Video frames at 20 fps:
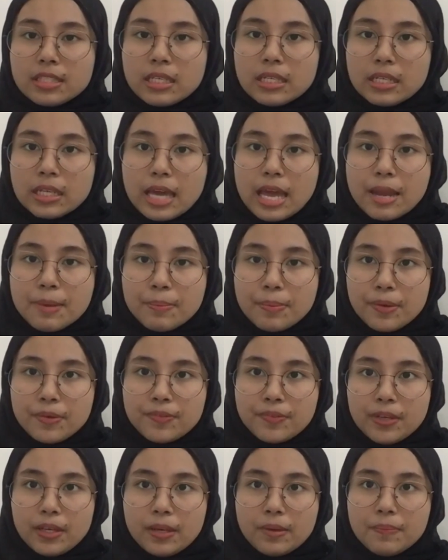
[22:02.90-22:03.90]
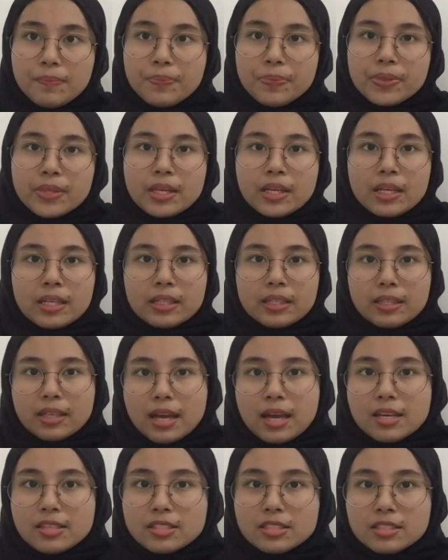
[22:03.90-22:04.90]
the NPV.
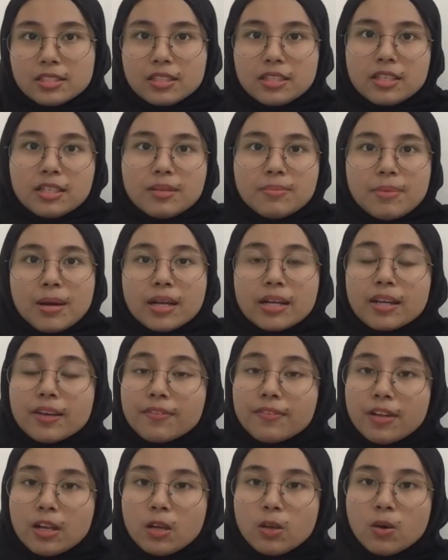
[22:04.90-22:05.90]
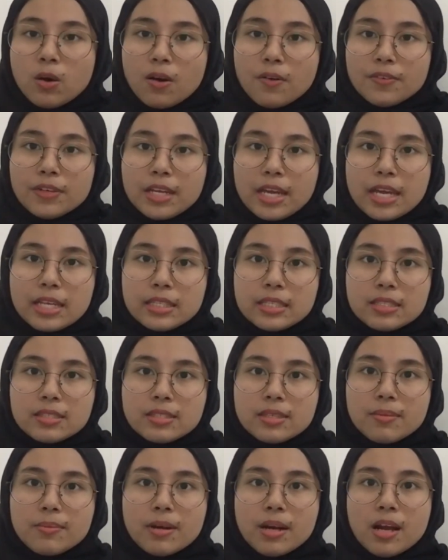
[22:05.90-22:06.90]
Thus, the market value of the
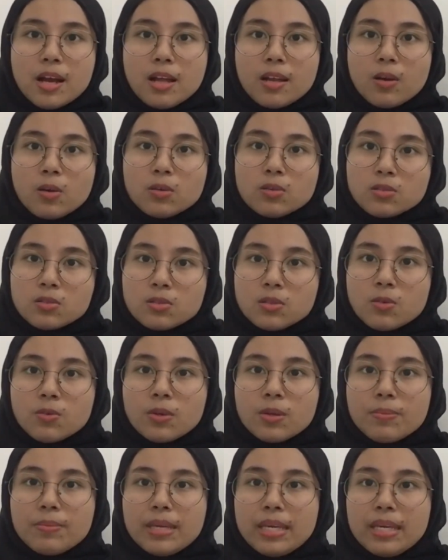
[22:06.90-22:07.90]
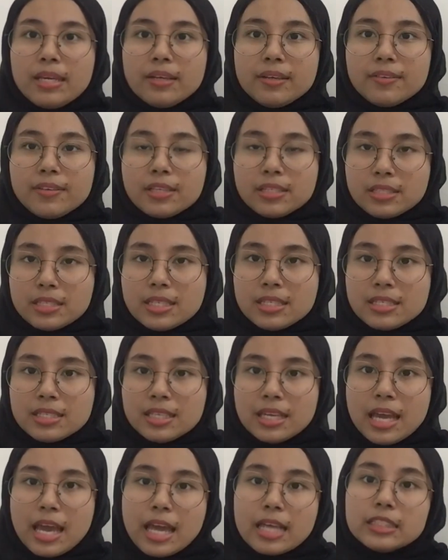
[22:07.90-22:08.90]
ATC Berhad also will be increases
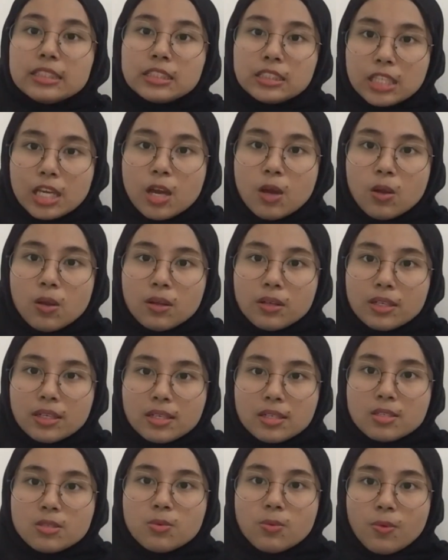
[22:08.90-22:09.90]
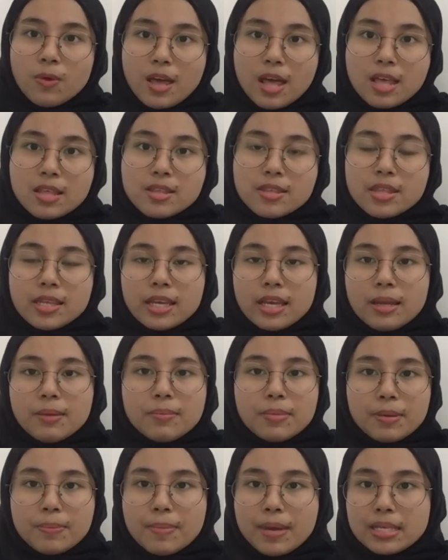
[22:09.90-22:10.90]
and shareholders' wealth can
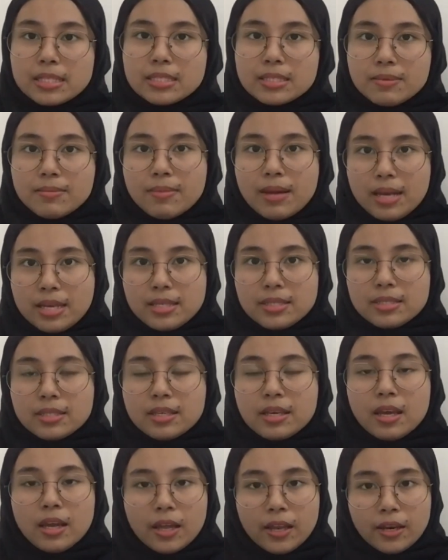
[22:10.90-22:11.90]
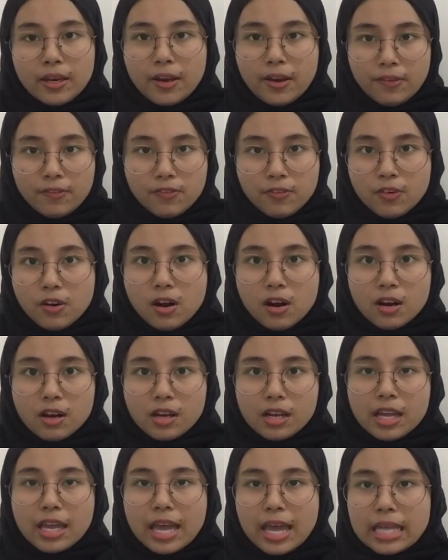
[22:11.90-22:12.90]
be maximized. Therefore,
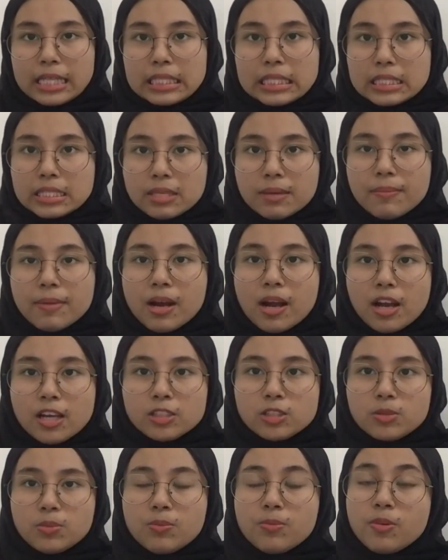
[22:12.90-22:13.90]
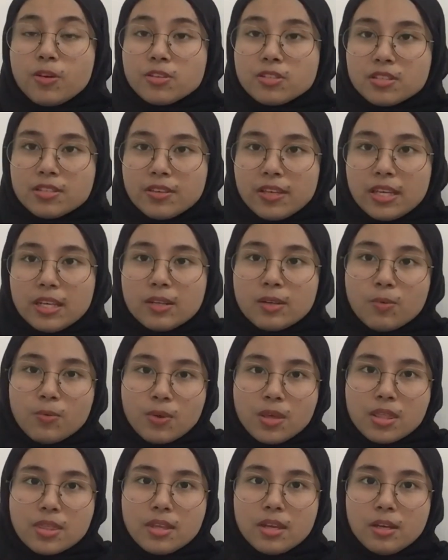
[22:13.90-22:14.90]
ATC Berhad should proceed
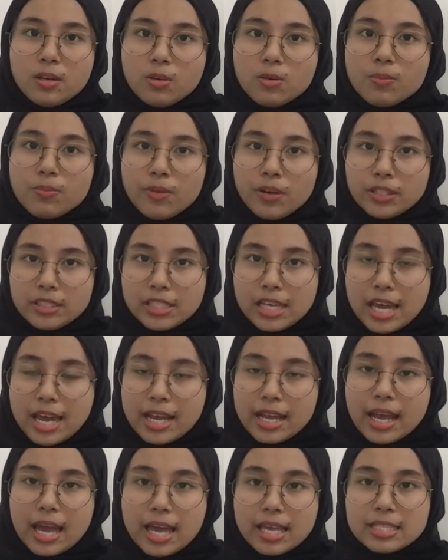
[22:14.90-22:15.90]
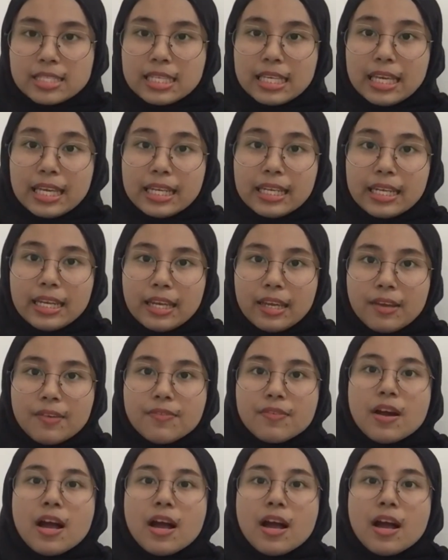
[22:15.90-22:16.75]
with the new project as it gives